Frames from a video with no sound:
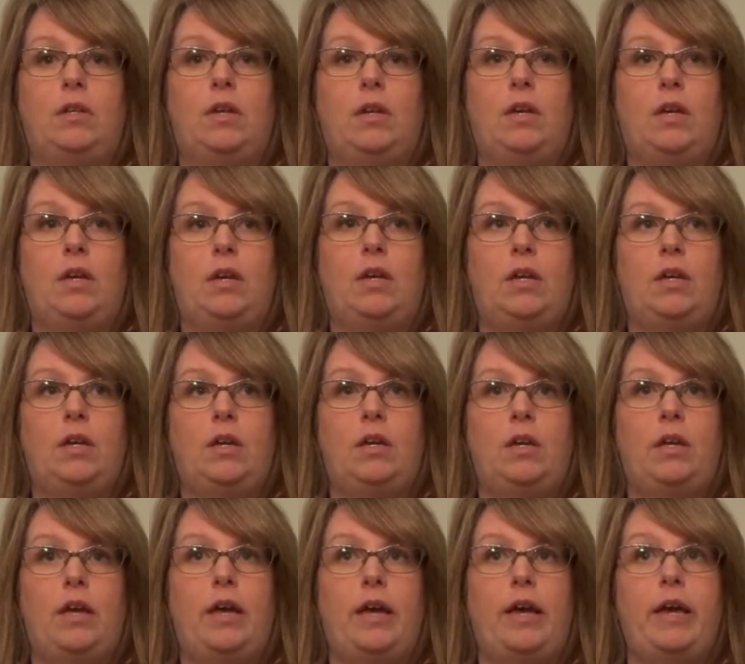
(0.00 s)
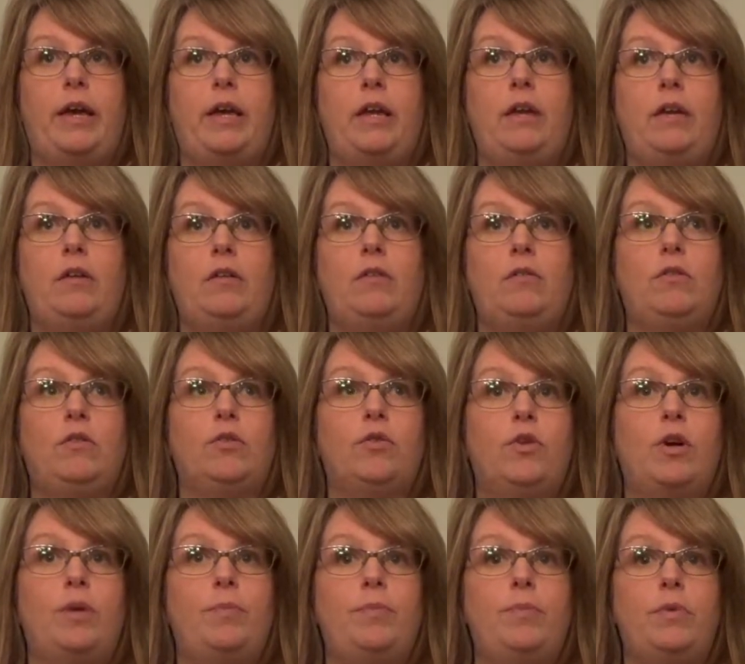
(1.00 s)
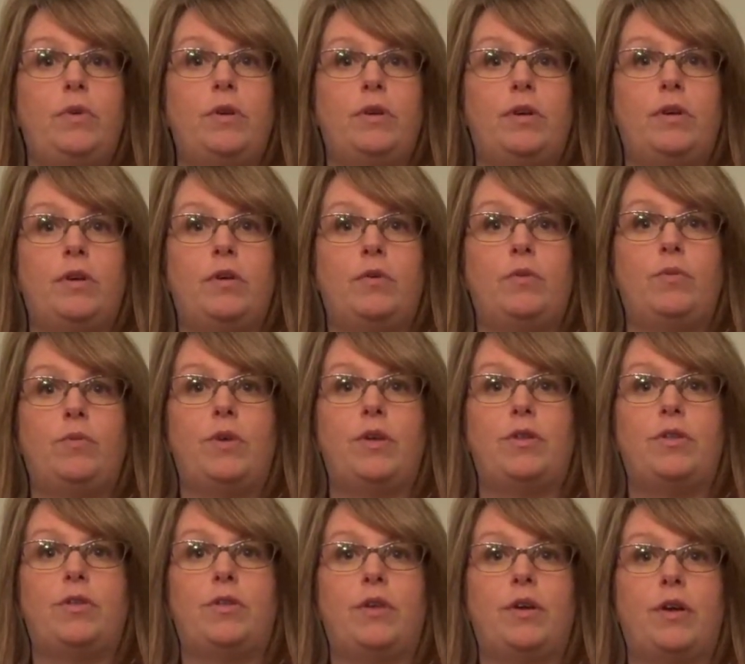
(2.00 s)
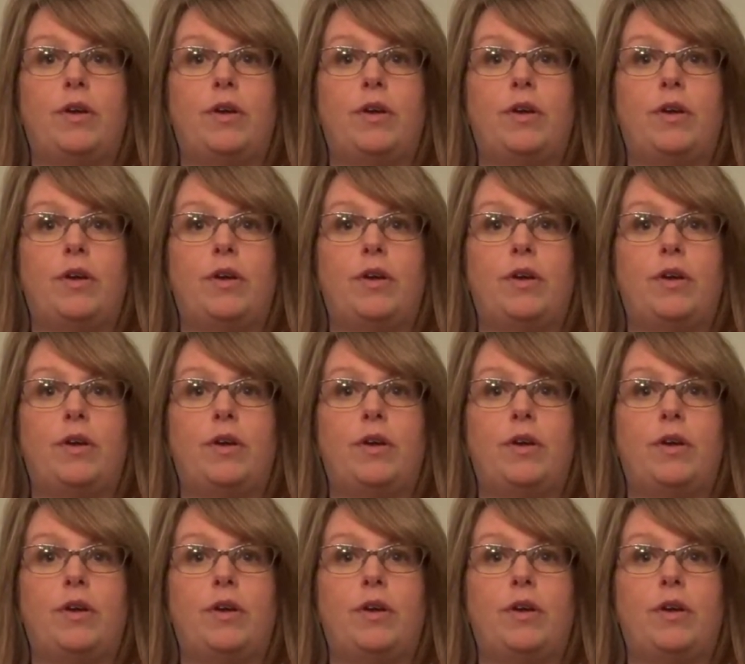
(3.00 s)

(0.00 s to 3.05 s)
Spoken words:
I grew up with